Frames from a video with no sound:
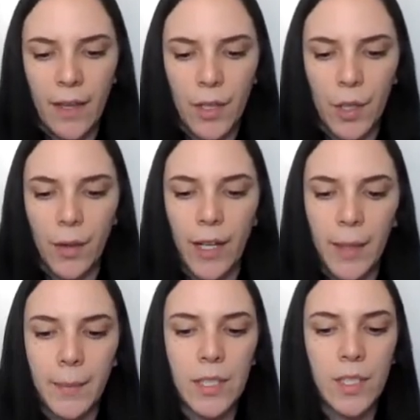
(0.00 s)
The
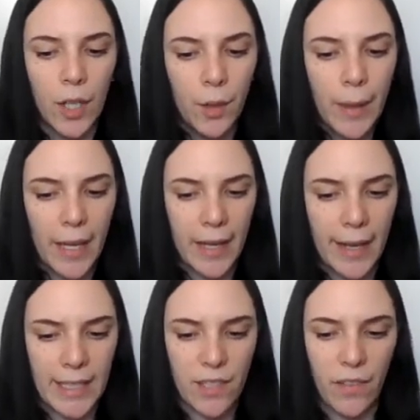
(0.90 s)
aquarium is so big
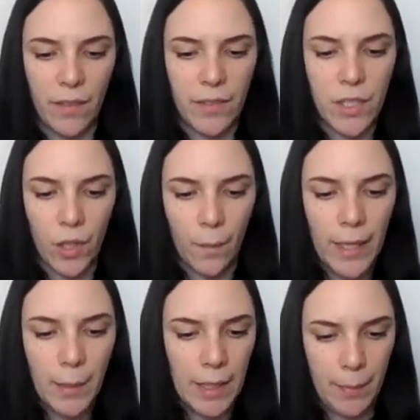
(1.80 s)
and it's full of so
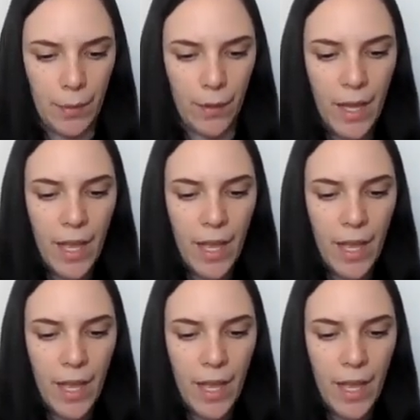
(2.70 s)
many people.